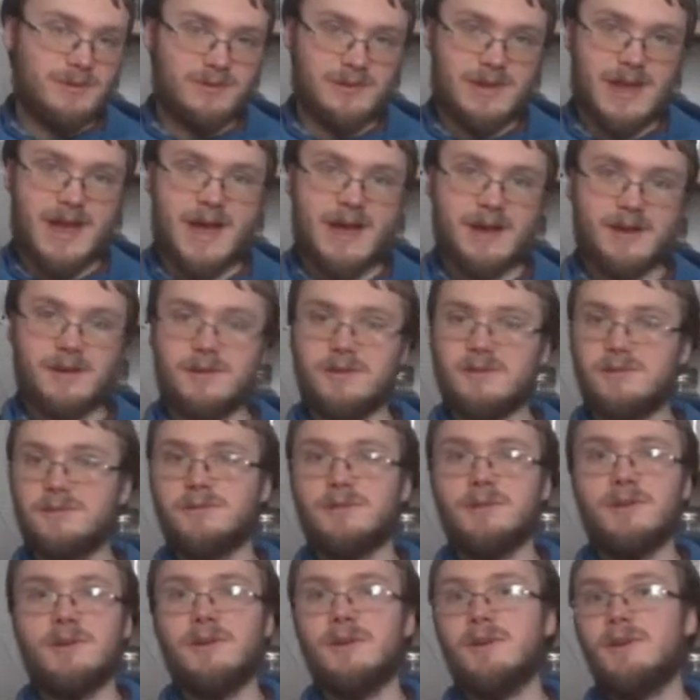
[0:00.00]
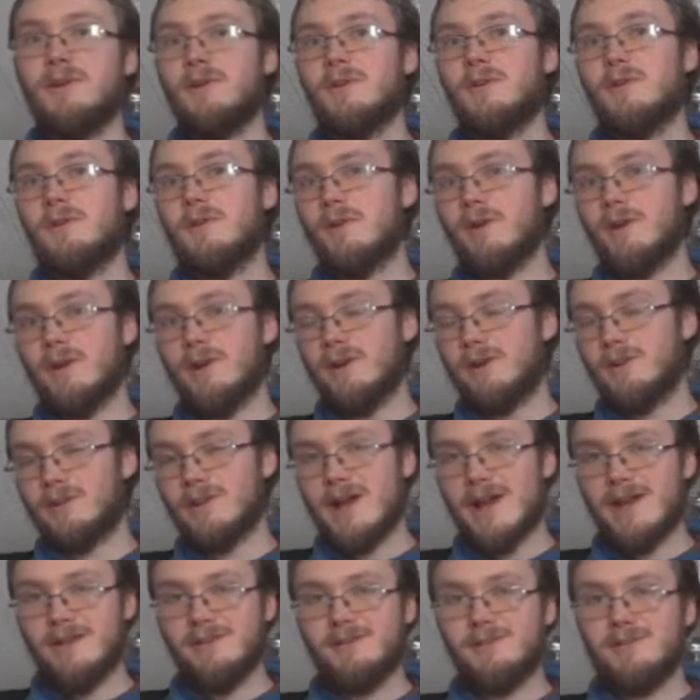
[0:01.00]
sack or in a
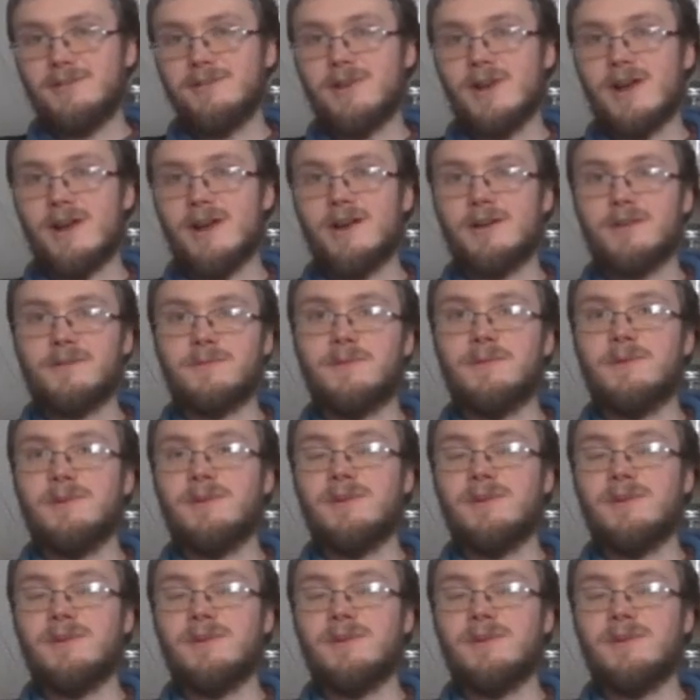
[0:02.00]
glass jar,